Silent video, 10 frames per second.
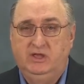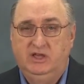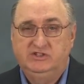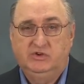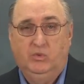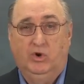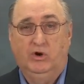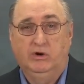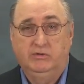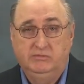as it
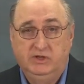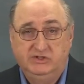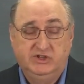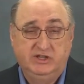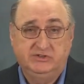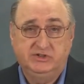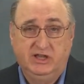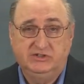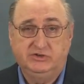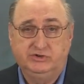were, he says,
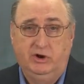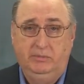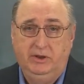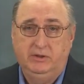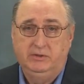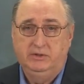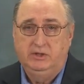as a trumpet.